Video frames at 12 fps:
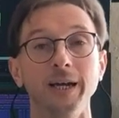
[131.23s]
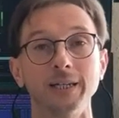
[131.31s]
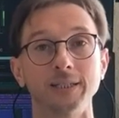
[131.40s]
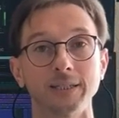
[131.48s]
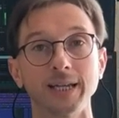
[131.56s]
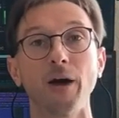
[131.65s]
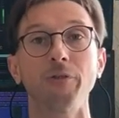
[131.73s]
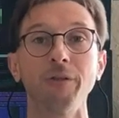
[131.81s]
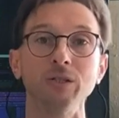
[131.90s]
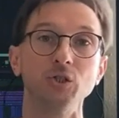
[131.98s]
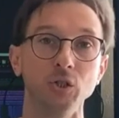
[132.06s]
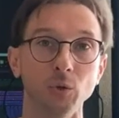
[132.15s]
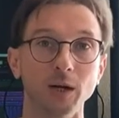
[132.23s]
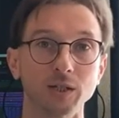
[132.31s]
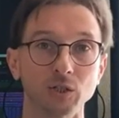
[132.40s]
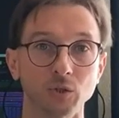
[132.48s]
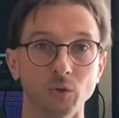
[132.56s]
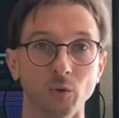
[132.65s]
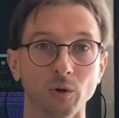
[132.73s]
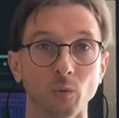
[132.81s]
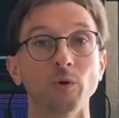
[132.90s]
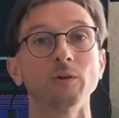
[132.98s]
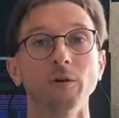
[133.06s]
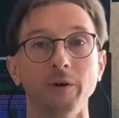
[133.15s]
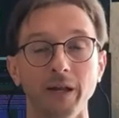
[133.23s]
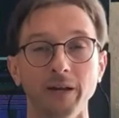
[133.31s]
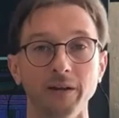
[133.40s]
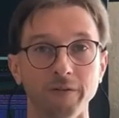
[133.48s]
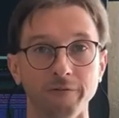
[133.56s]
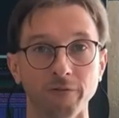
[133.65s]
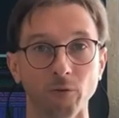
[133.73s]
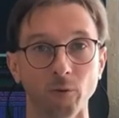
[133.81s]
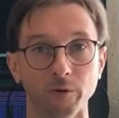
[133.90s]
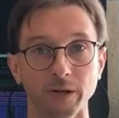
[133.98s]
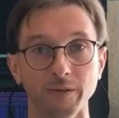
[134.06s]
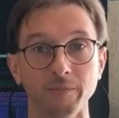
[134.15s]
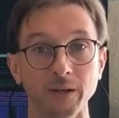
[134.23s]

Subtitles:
It's a Southeast U.S. store. We're located in Florida,